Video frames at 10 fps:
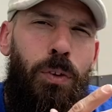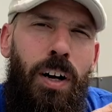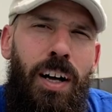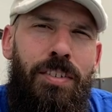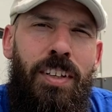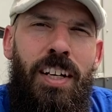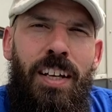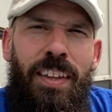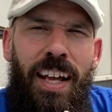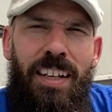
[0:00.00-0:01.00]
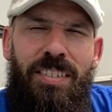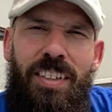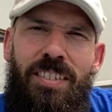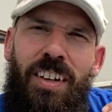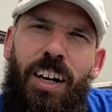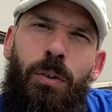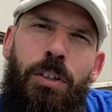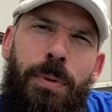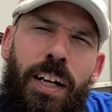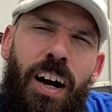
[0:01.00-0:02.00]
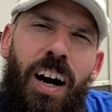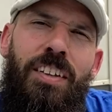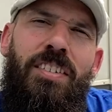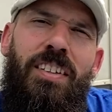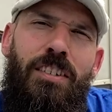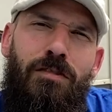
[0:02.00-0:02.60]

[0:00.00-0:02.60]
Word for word: cost. The AC is not going to be constantly